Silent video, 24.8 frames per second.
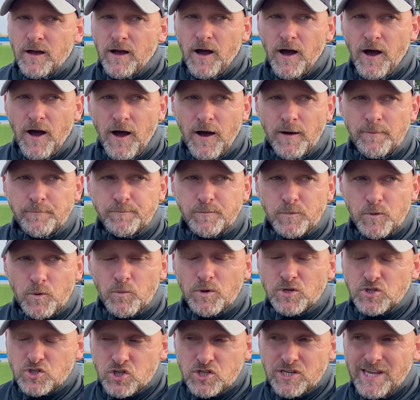
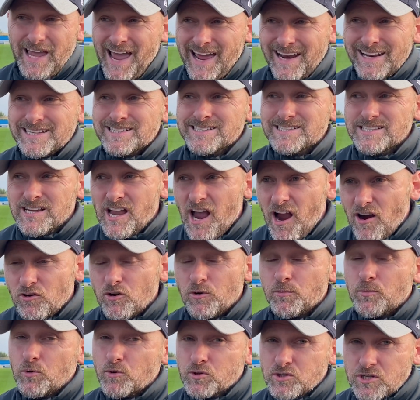We're just getting a
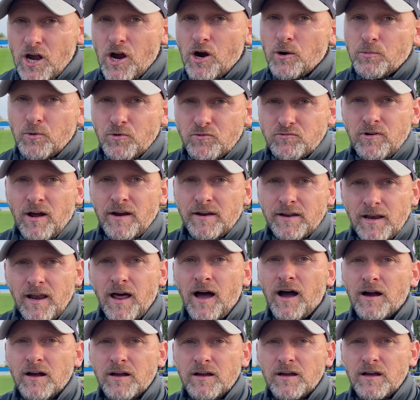terrible run of luck.